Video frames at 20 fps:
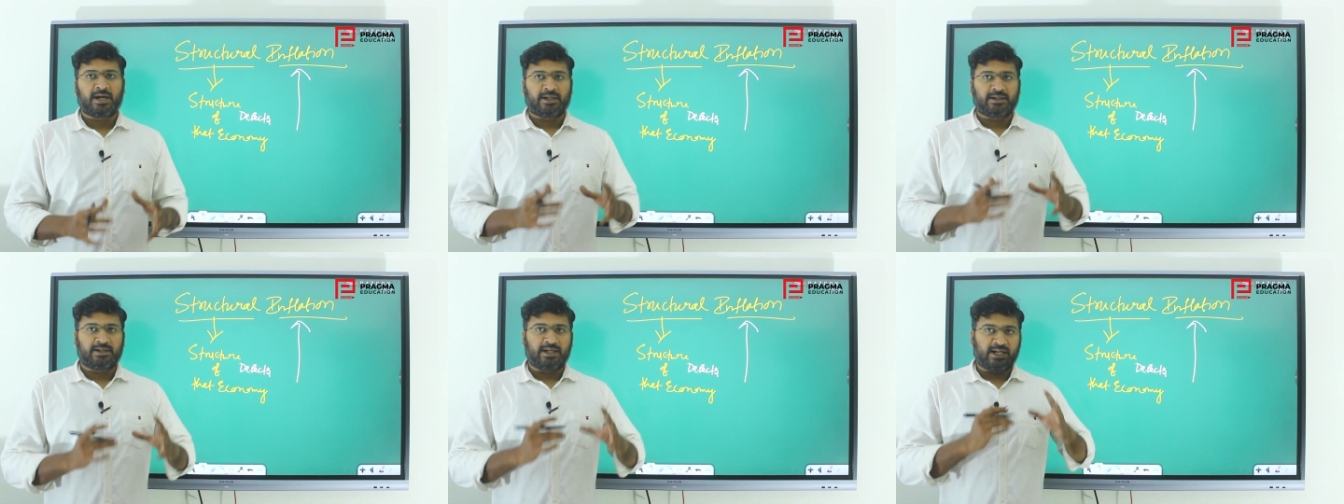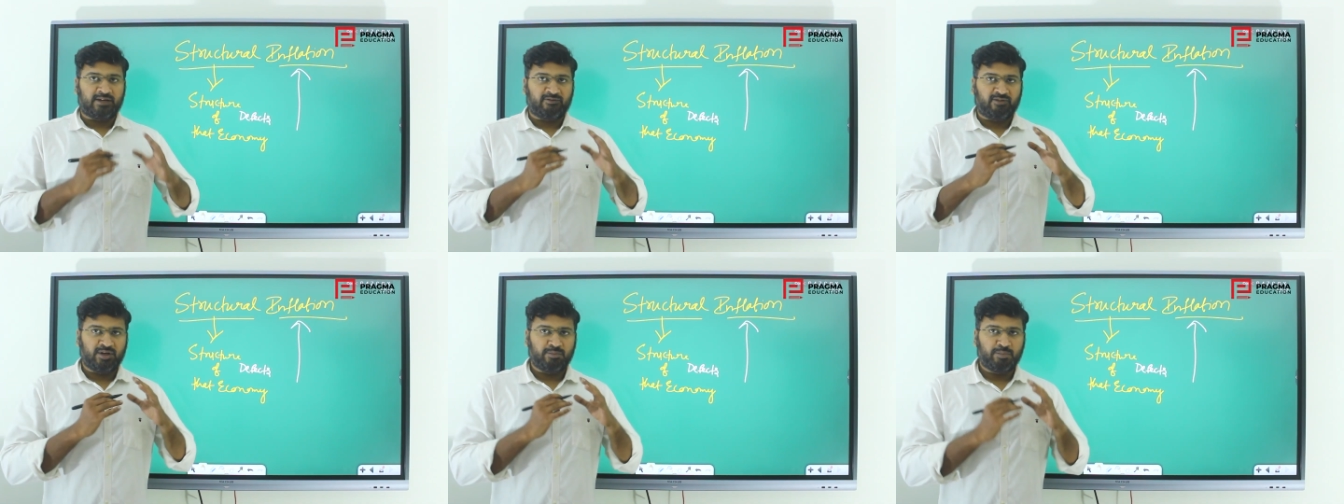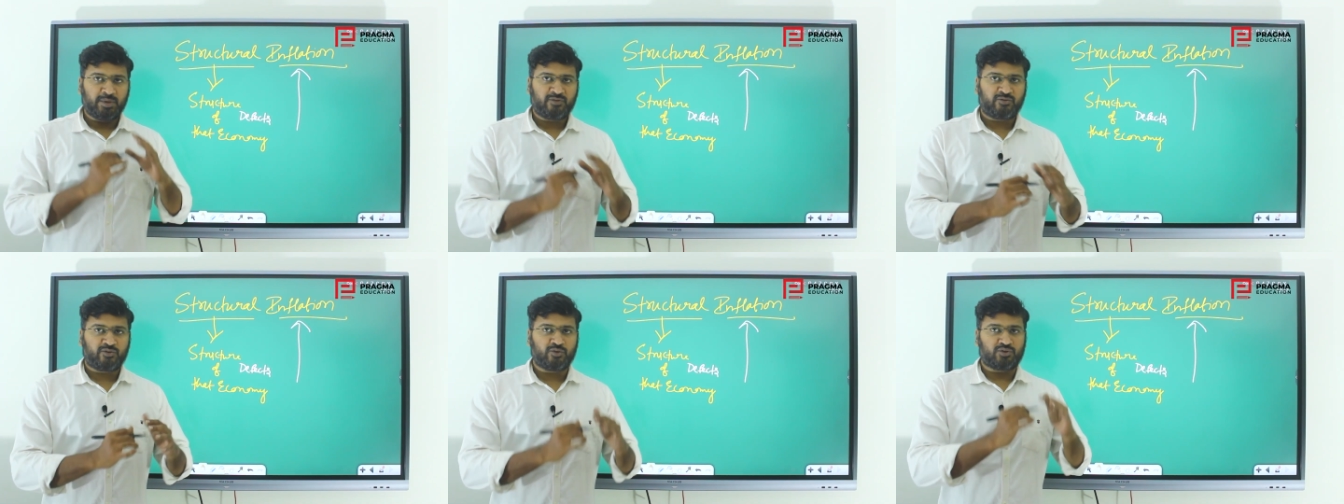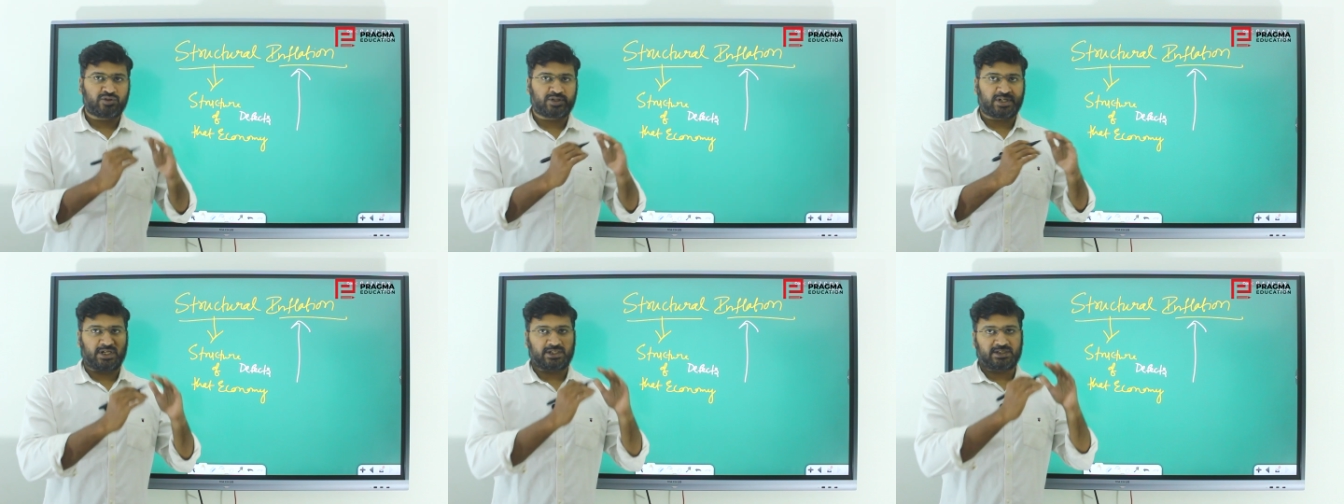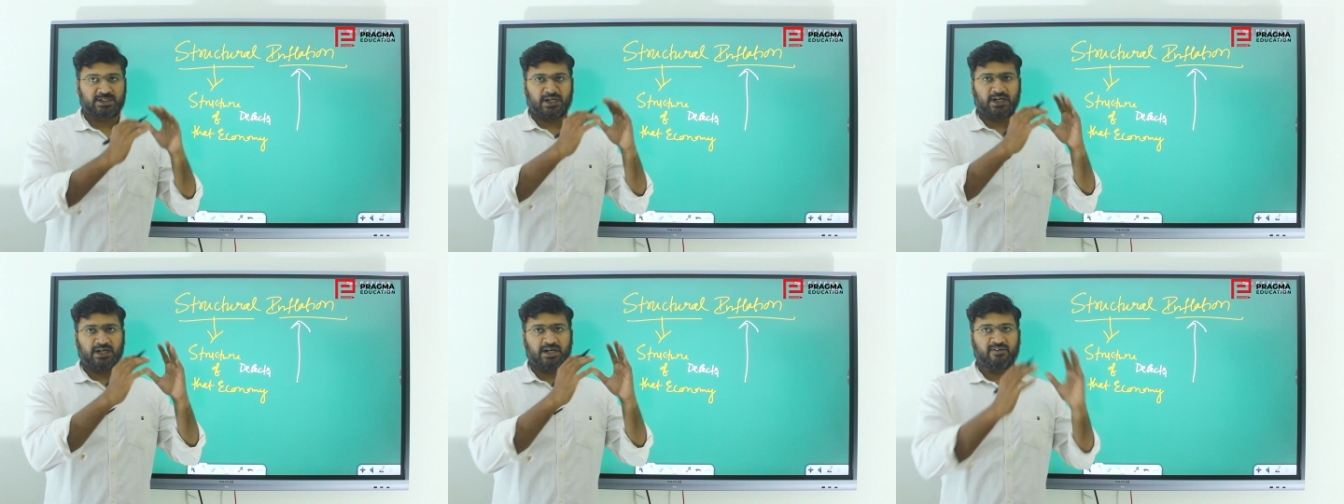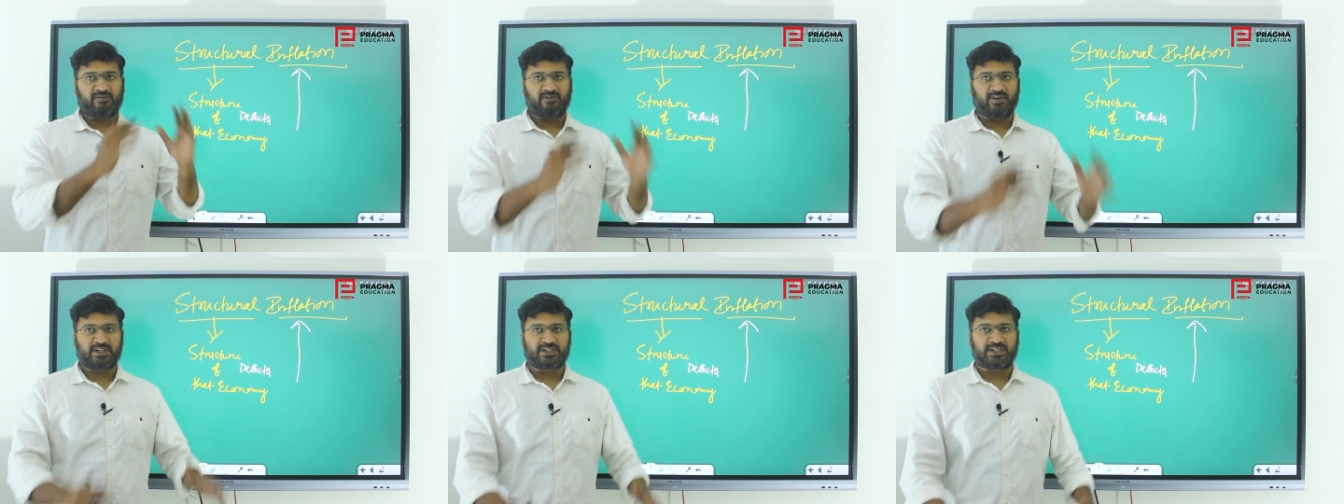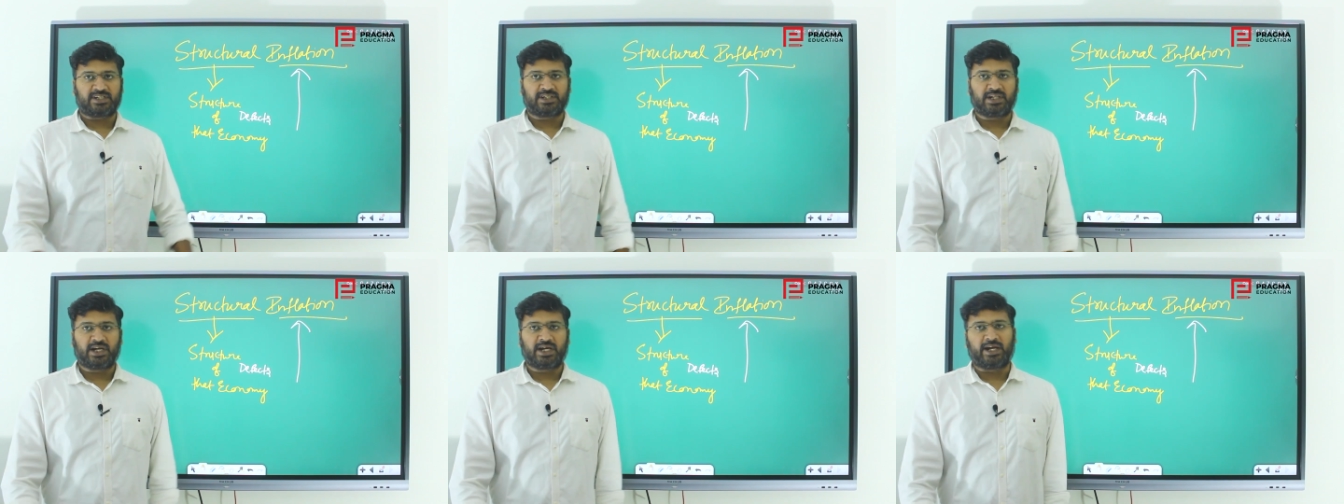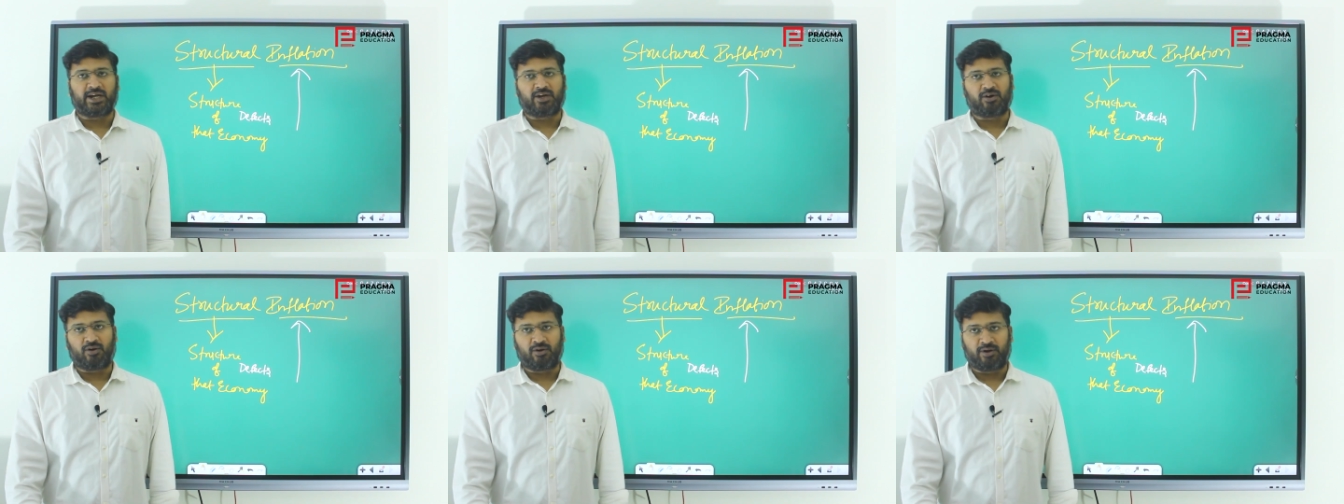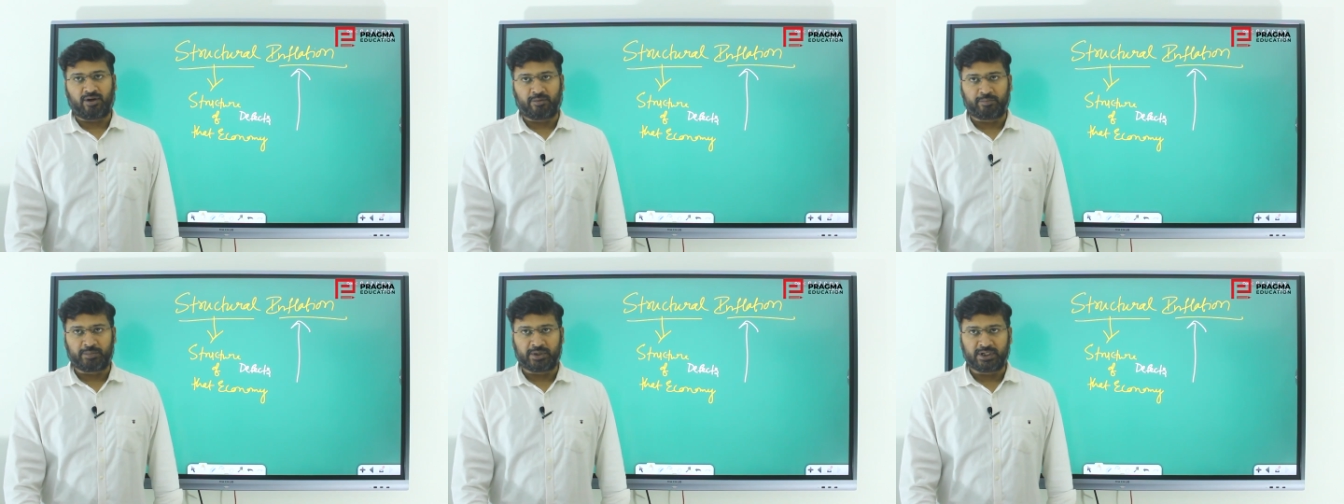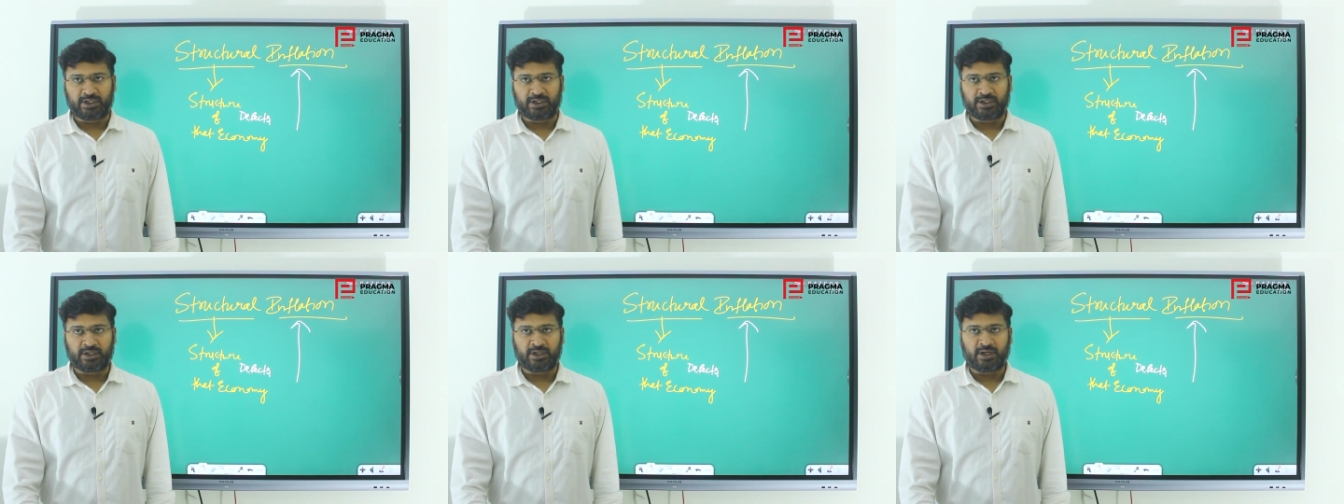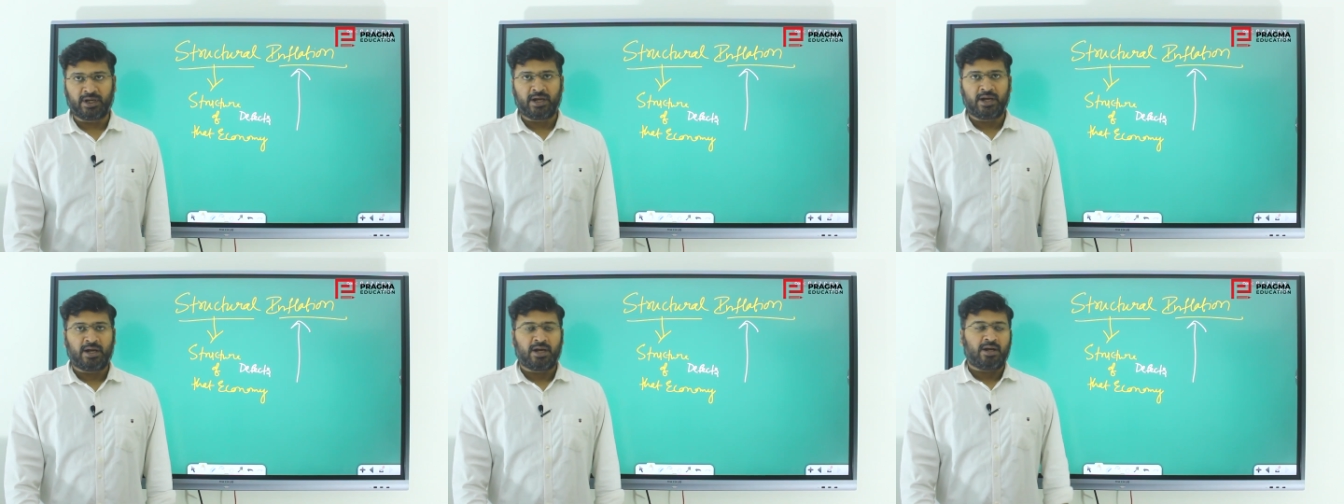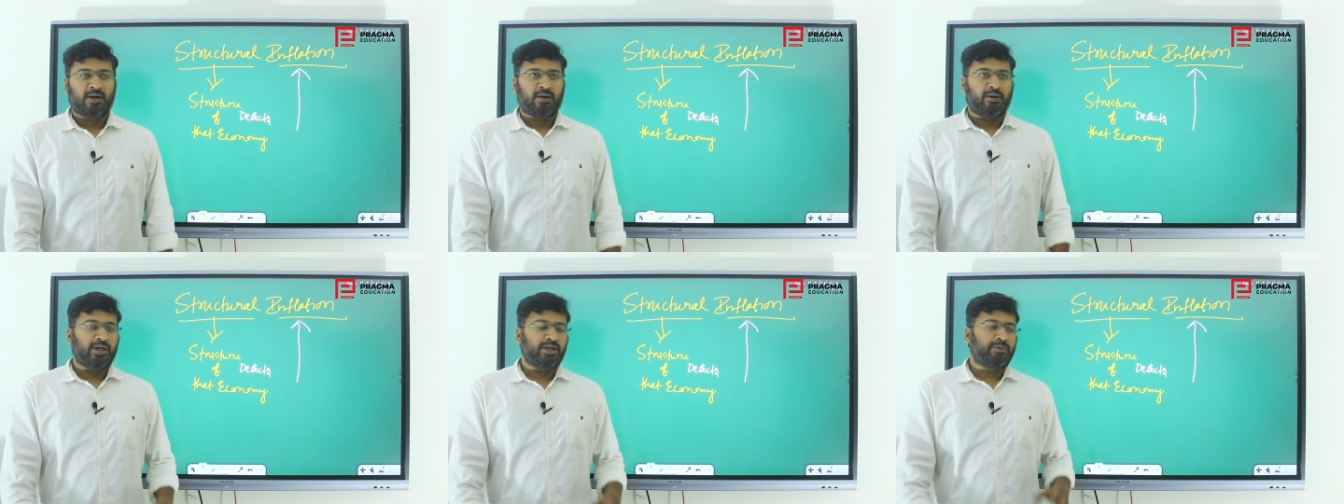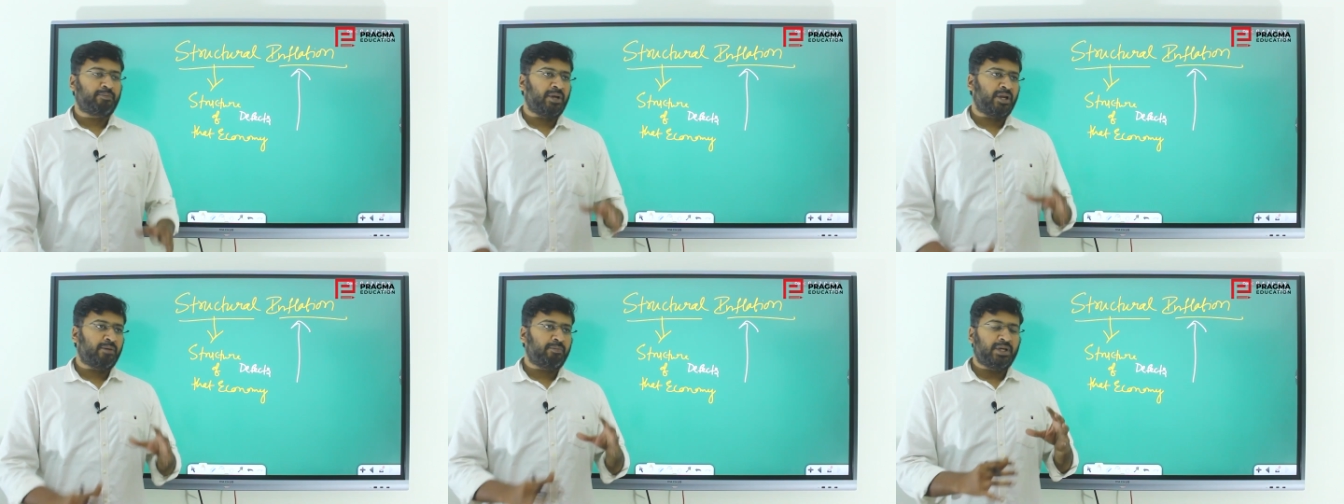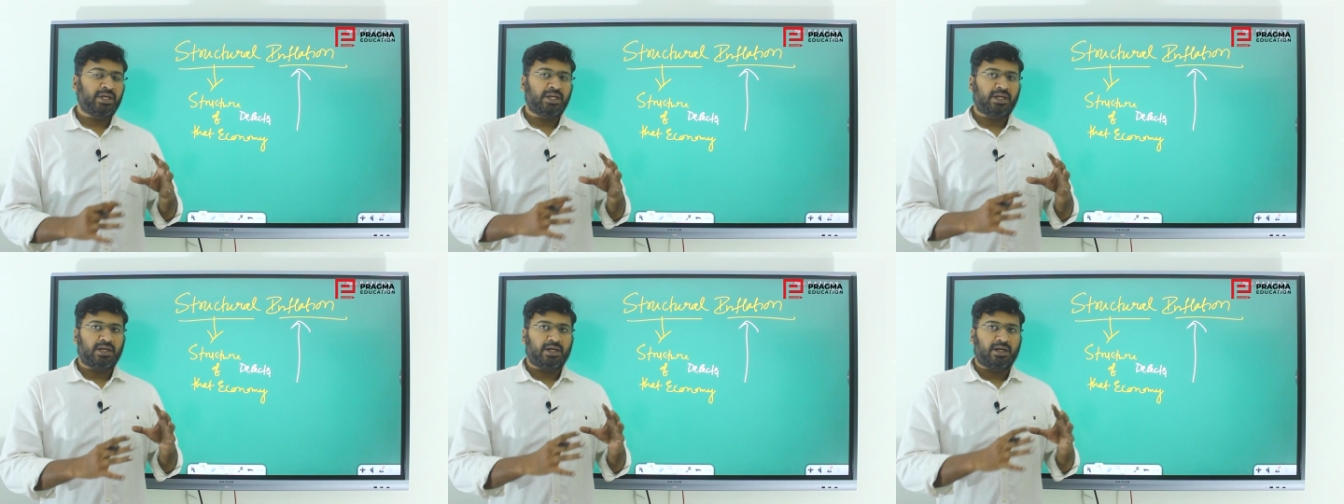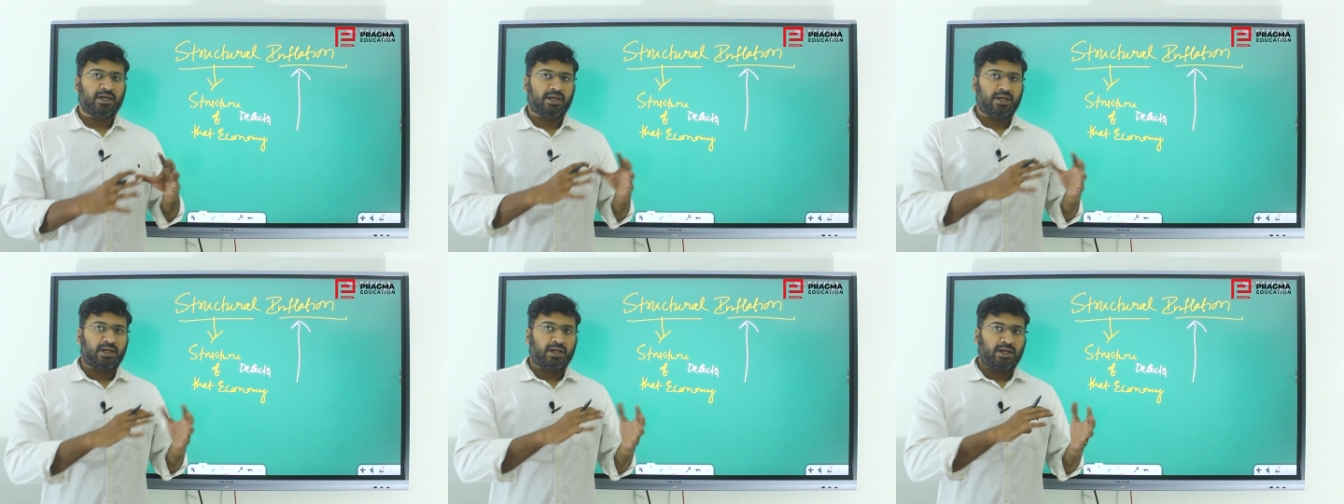There will be few structural defects in the economy. It may be